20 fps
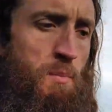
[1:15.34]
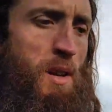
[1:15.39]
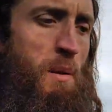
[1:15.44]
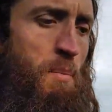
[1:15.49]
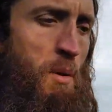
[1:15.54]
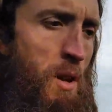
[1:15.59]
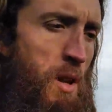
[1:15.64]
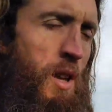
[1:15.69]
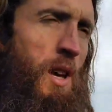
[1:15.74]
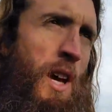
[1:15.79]
with
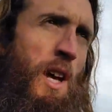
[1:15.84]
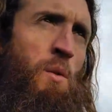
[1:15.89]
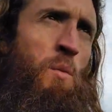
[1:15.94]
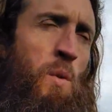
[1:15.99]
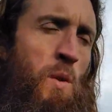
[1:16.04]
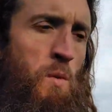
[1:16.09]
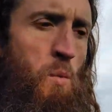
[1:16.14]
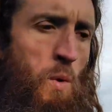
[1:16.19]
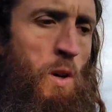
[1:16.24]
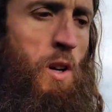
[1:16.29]
people
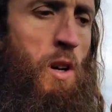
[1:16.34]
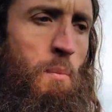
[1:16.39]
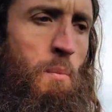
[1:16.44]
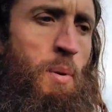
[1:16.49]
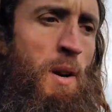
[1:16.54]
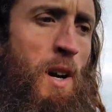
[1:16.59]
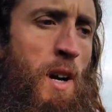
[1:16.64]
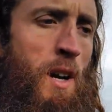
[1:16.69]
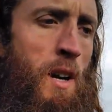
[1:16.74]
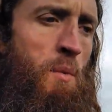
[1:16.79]
and we, we
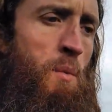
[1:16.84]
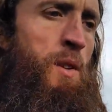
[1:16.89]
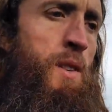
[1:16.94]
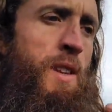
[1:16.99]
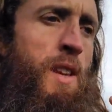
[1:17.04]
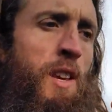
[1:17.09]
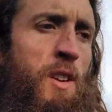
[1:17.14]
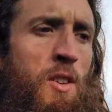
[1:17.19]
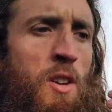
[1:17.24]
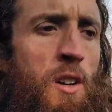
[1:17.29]
compare and we
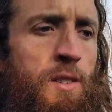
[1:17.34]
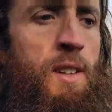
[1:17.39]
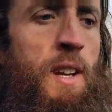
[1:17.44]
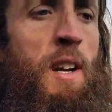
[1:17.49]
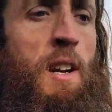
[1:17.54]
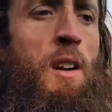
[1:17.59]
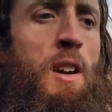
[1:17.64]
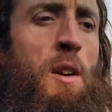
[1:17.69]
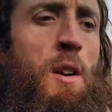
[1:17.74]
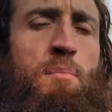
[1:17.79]
think, oh,
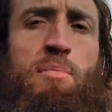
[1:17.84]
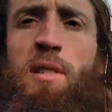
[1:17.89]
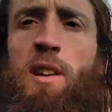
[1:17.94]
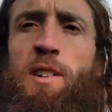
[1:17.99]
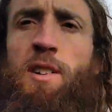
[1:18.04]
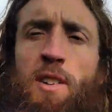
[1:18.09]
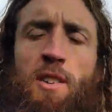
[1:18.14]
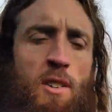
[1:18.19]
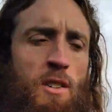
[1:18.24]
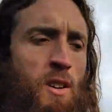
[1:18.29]
they're like
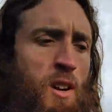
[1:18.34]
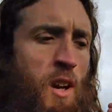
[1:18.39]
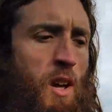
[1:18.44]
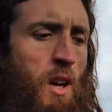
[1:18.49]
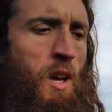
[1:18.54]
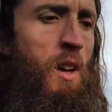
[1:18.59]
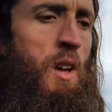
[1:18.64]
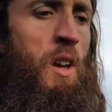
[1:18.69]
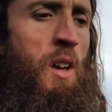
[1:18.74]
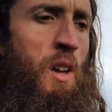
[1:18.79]
prettier,
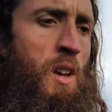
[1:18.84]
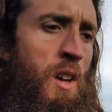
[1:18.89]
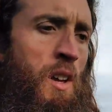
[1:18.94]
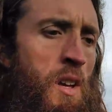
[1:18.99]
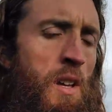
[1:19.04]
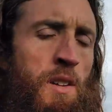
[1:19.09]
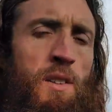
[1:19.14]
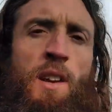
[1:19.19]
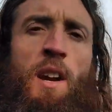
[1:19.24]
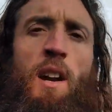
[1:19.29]

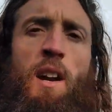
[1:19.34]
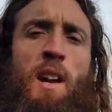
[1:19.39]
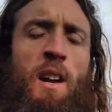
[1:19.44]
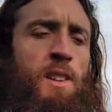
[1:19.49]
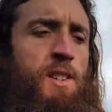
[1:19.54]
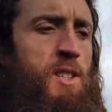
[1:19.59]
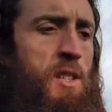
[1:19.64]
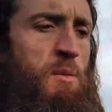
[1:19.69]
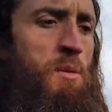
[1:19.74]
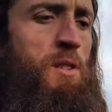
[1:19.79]
they're
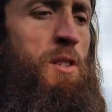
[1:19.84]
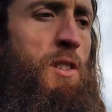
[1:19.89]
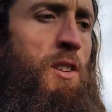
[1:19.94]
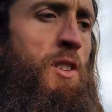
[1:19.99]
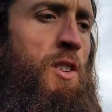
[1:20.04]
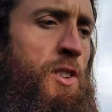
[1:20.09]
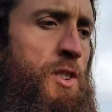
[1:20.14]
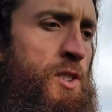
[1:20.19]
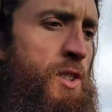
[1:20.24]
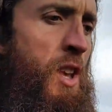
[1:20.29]
handsomer
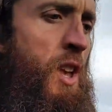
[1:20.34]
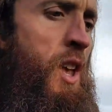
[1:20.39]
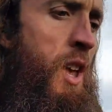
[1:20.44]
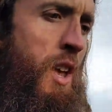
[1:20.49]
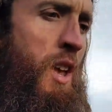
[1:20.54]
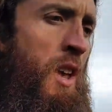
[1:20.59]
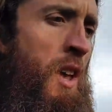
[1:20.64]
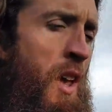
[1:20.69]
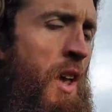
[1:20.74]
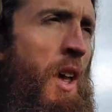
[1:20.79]
than us.
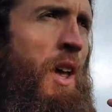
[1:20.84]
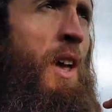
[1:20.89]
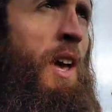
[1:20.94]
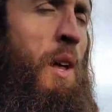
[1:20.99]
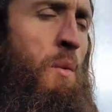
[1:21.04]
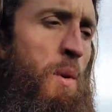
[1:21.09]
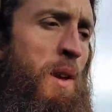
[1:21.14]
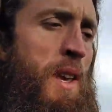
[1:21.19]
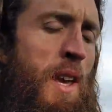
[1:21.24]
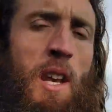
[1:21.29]

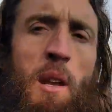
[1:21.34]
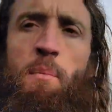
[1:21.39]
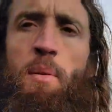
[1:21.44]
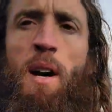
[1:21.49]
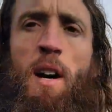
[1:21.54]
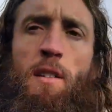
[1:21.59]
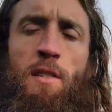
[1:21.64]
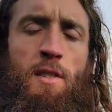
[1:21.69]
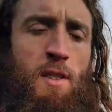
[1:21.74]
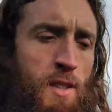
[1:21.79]
And we get a
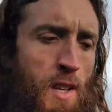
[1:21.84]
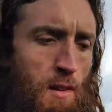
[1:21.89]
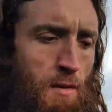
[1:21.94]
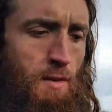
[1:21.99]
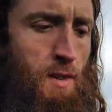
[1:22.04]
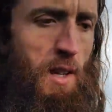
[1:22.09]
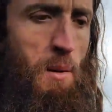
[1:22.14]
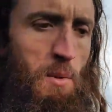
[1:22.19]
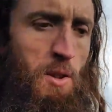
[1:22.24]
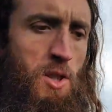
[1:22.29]
bad
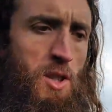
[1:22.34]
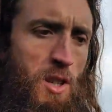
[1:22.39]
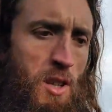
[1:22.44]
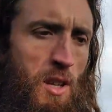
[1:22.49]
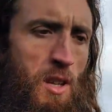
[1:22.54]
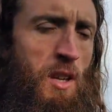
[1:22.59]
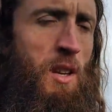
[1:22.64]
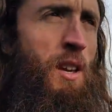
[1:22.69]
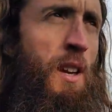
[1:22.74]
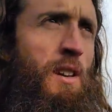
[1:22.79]
self image
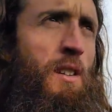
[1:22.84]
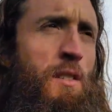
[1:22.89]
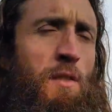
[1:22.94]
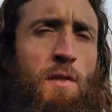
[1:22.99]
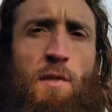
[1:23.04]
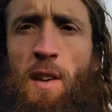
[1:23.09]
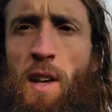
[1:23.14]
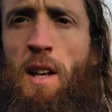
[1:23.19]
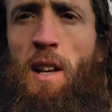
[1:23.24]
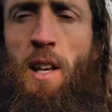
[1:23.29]

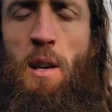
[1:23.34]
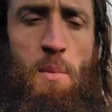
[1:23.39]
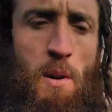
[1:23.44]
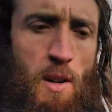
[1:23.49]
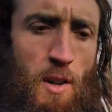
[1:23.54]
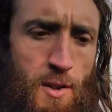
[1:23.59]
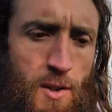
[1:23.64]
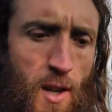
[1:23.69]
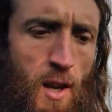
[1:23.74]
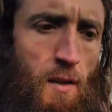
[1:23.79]
and feeling
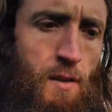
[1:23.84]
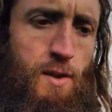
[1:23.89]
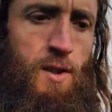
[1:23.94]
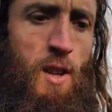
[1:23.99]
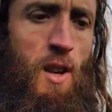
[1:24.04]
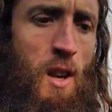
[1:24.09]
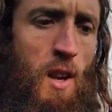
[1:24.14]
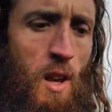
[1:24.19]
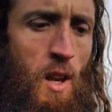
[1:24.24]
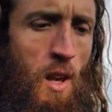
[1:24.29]
about
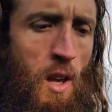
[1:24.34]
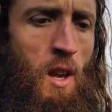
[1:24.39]
ourselves.